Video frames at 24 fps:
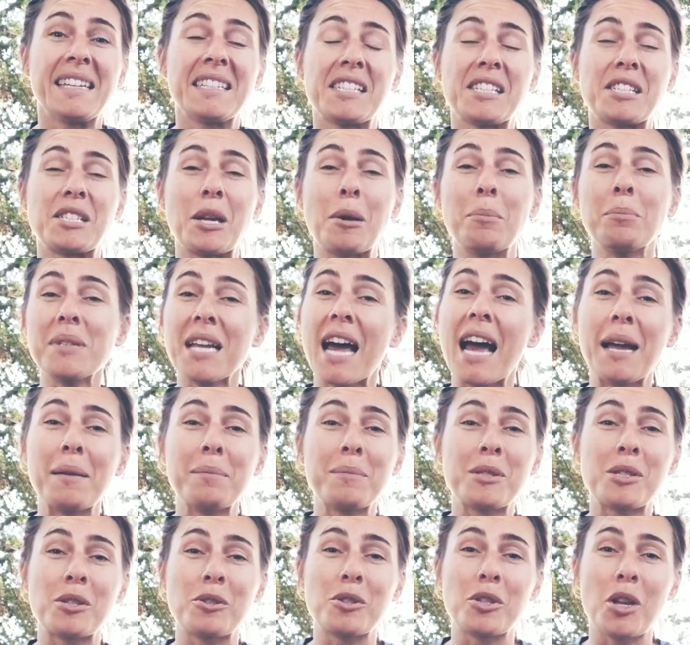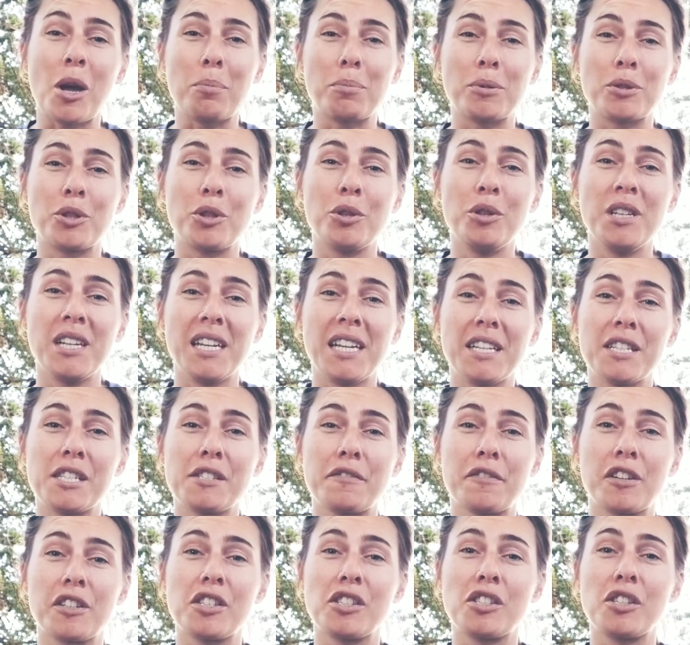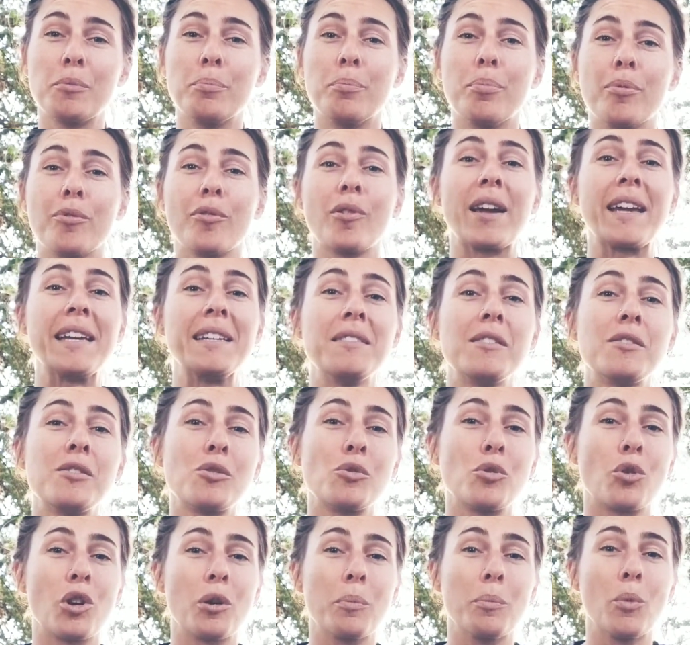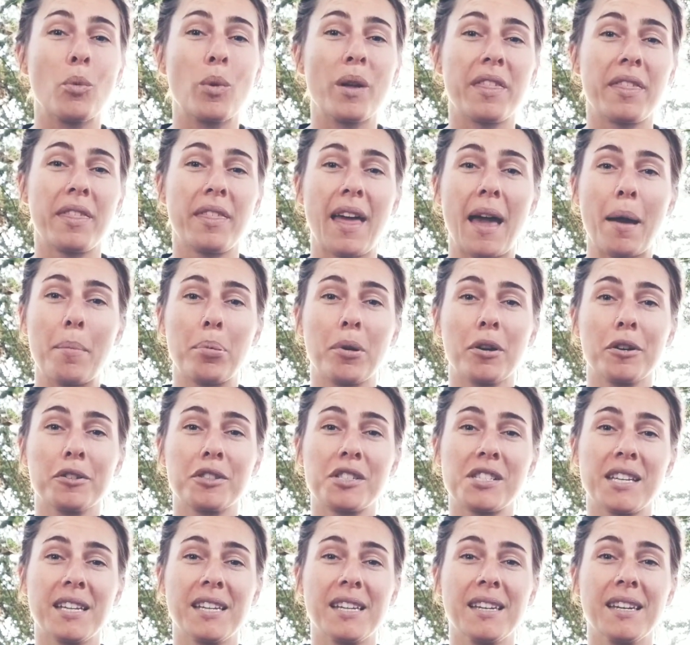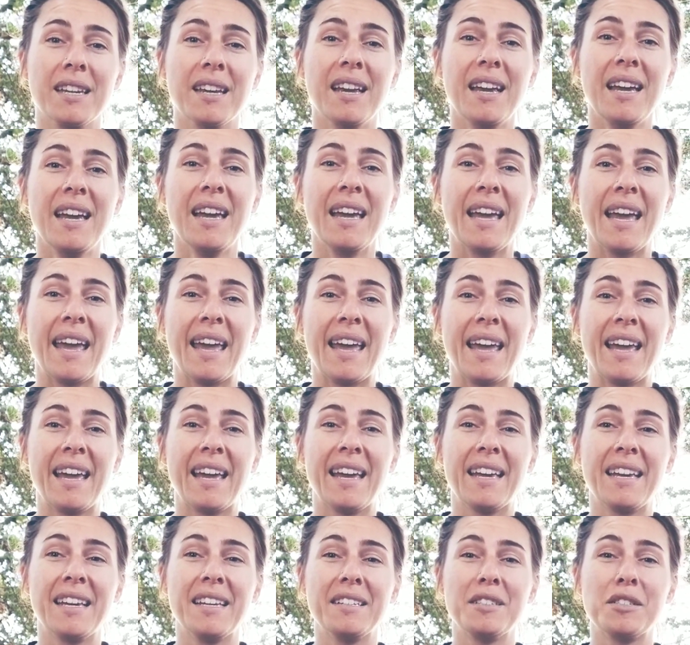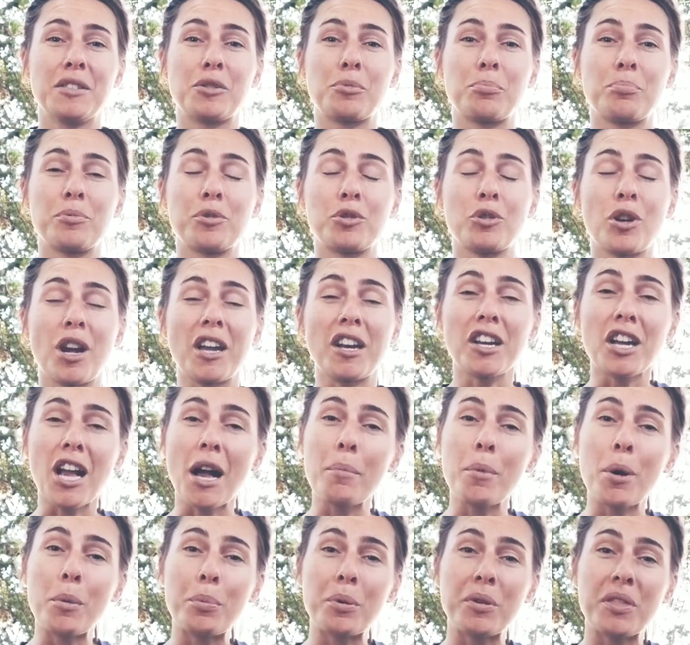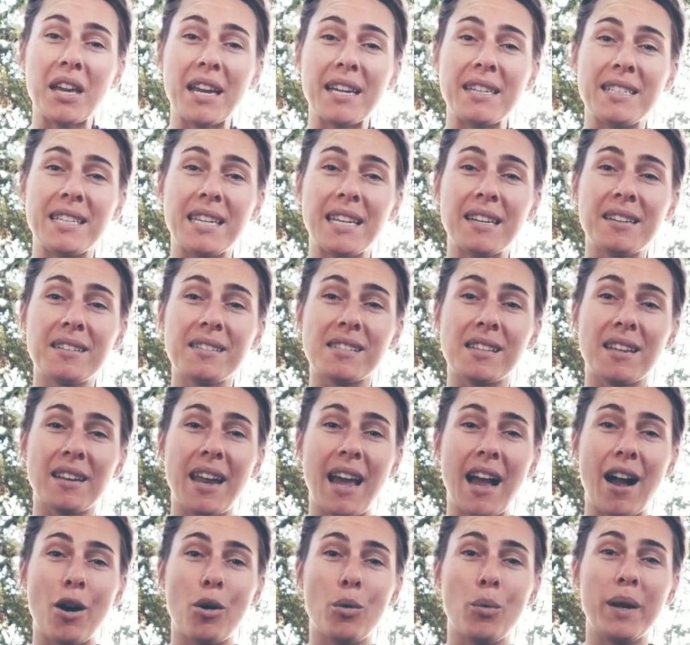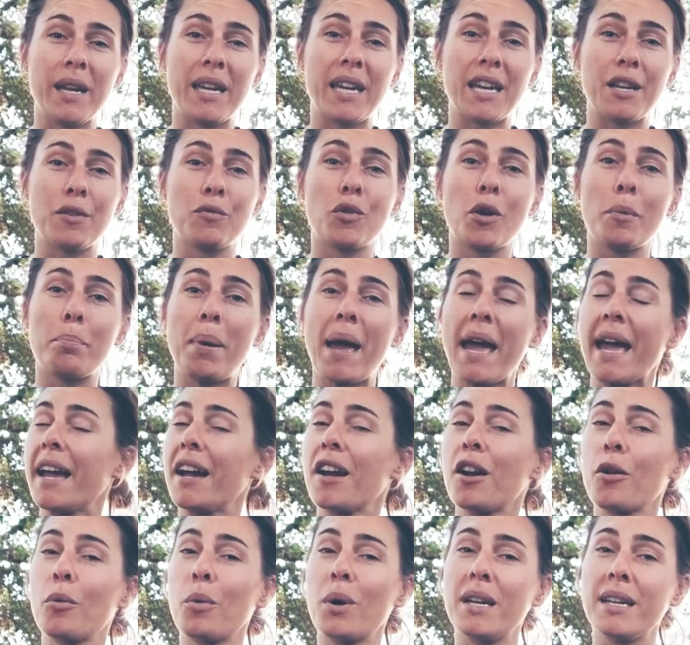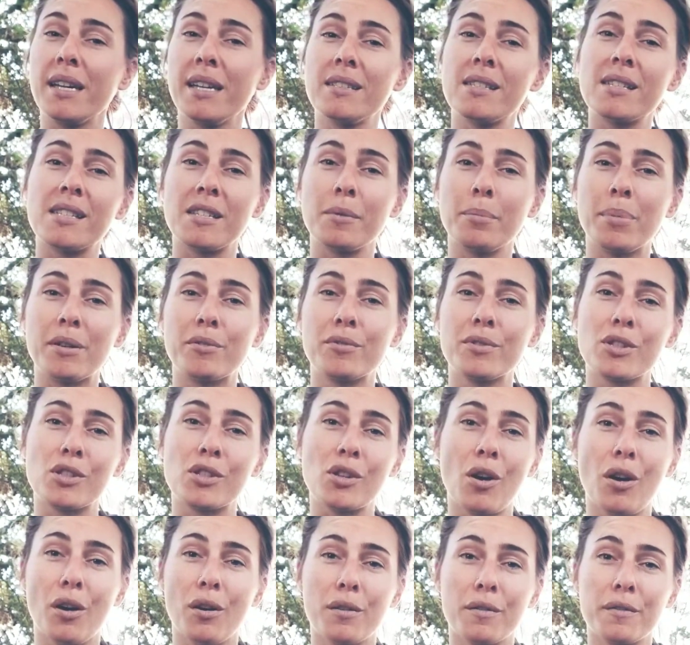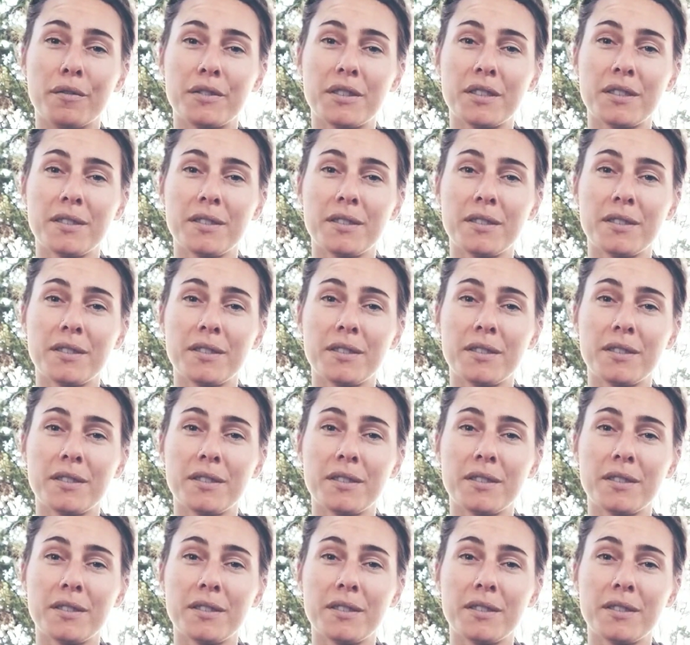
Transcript: sometimes there's opportunities for us to brainstorm with that person and try to come up with ideas on how we can repair what needs to be resolved.